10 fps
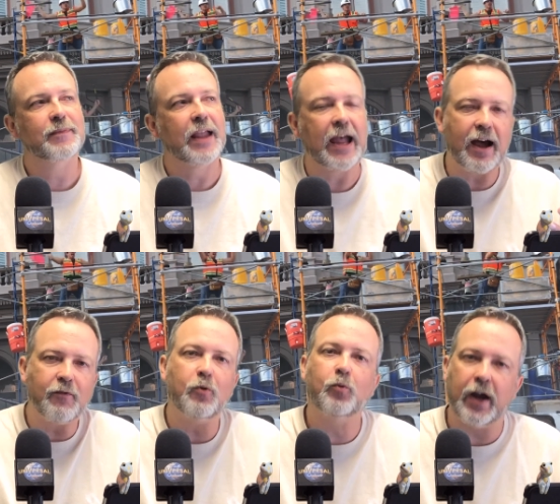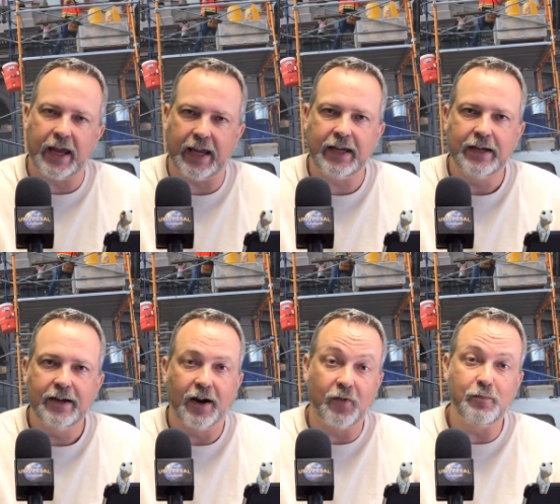have a way
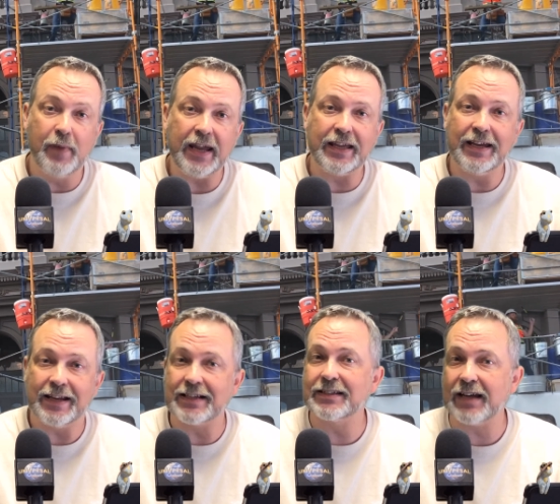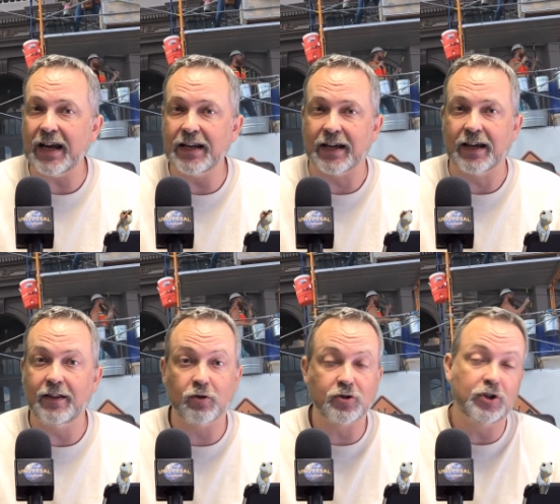of making it exciting,
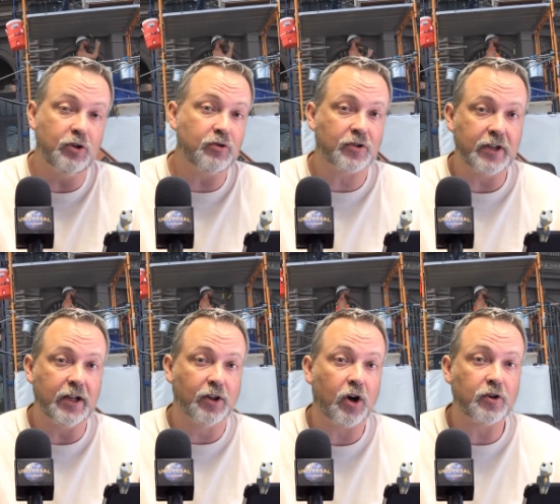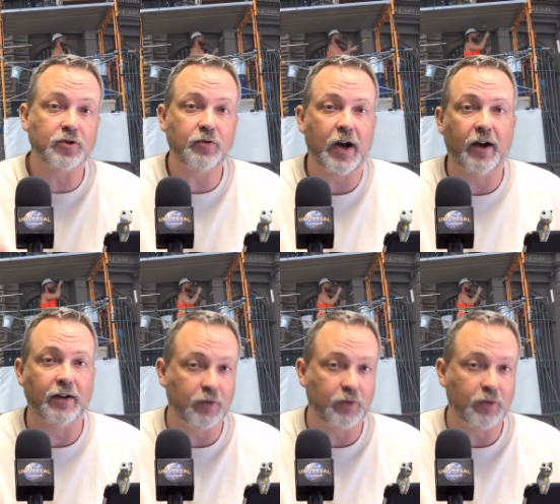and there's usually a large crowd.